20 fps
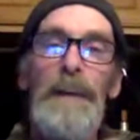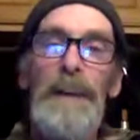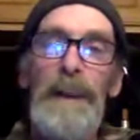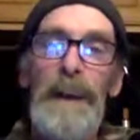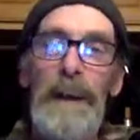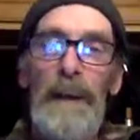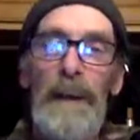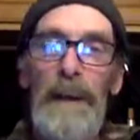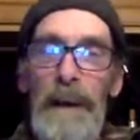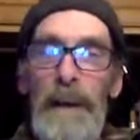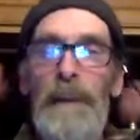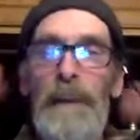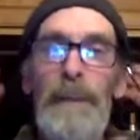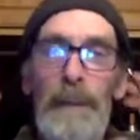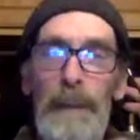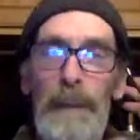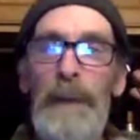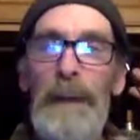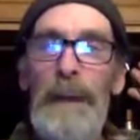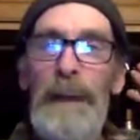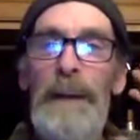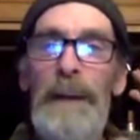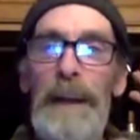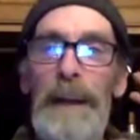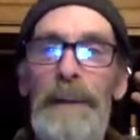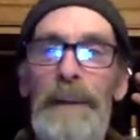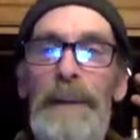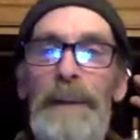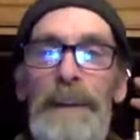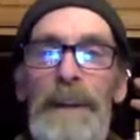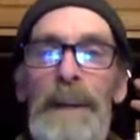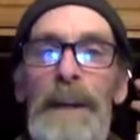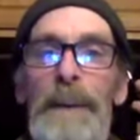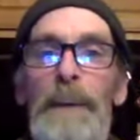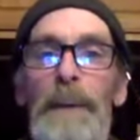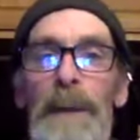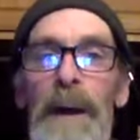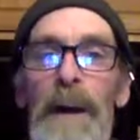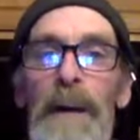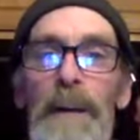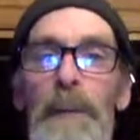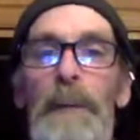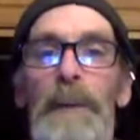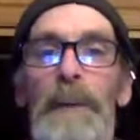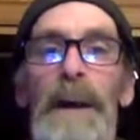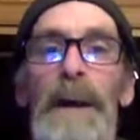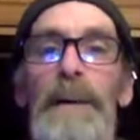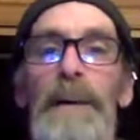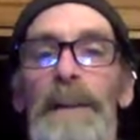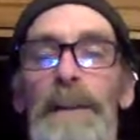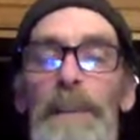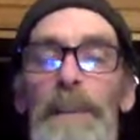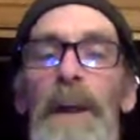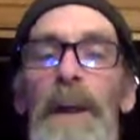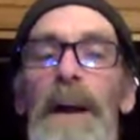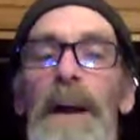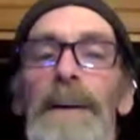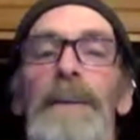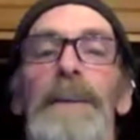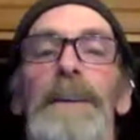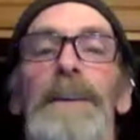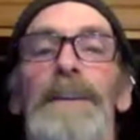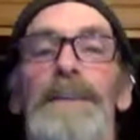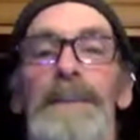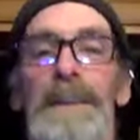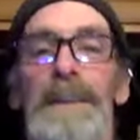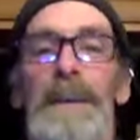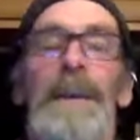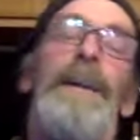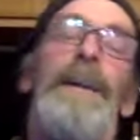take her out in the team without the blinders.